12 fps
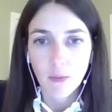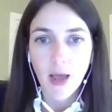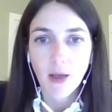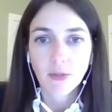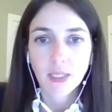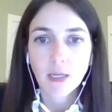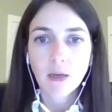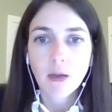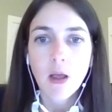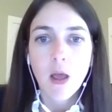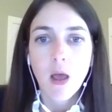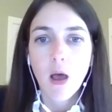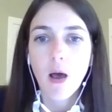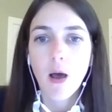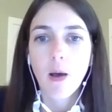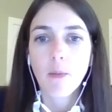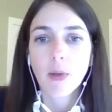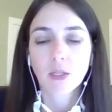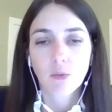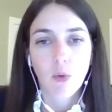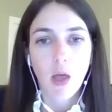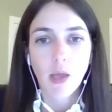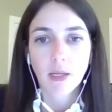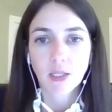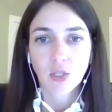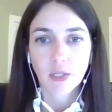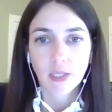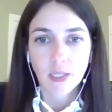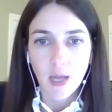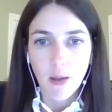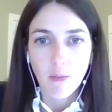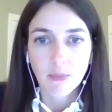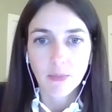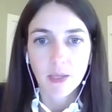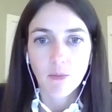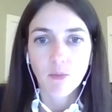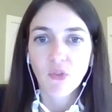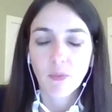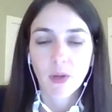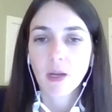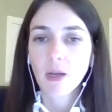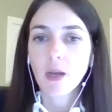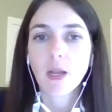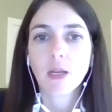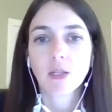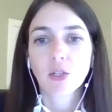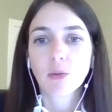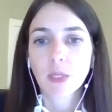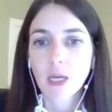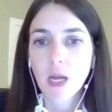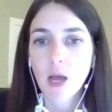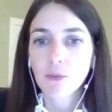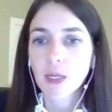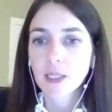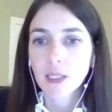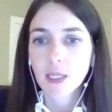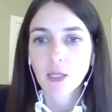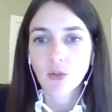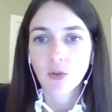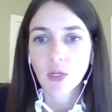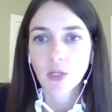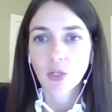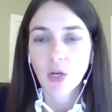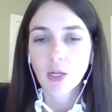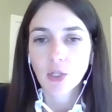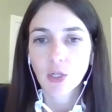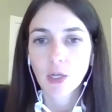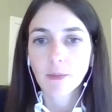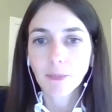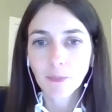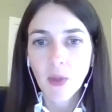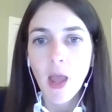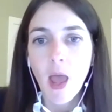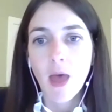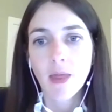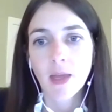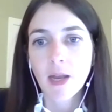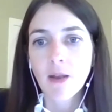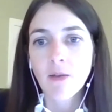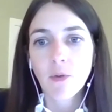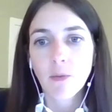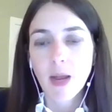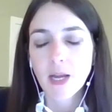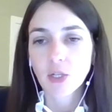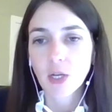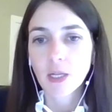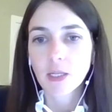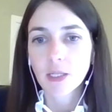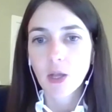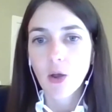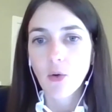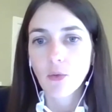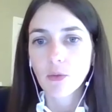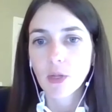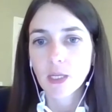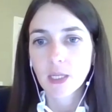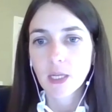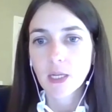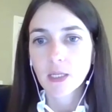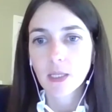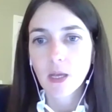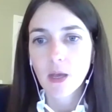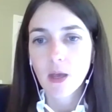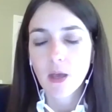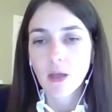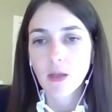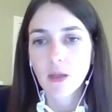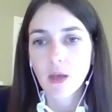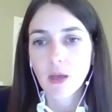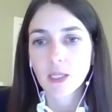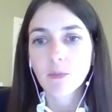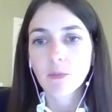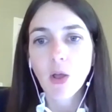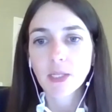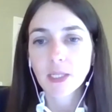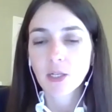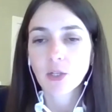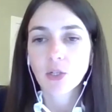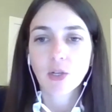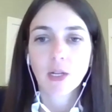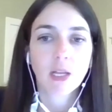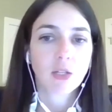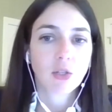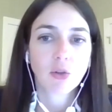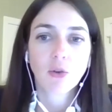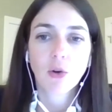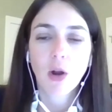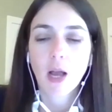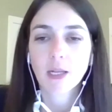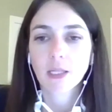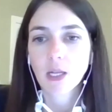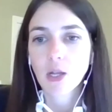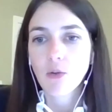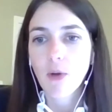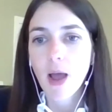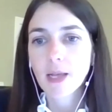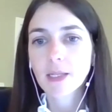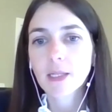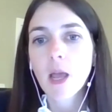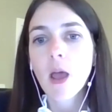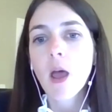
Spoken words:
housing, as well as just some movement in terms of non-residential construction. And then information. So this is the smallest industry that's true across the U.S.,